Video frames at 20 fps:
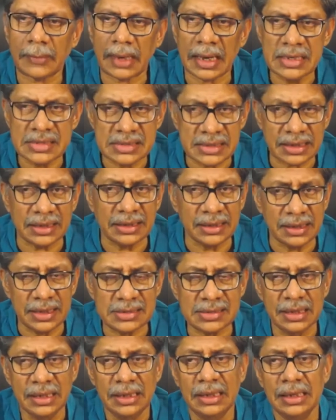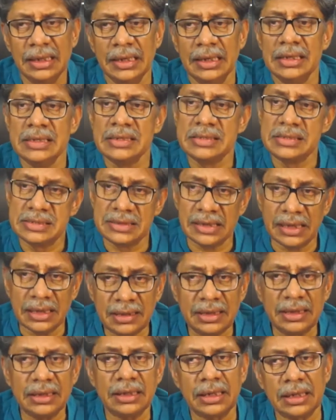Second is,
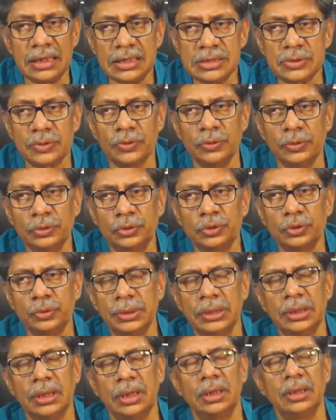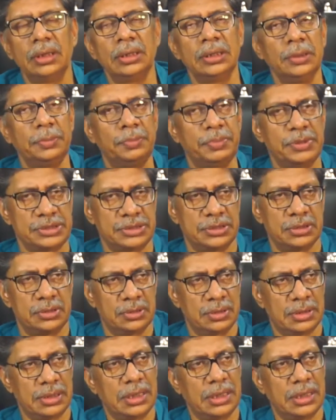Chad Lake is going to be a depression,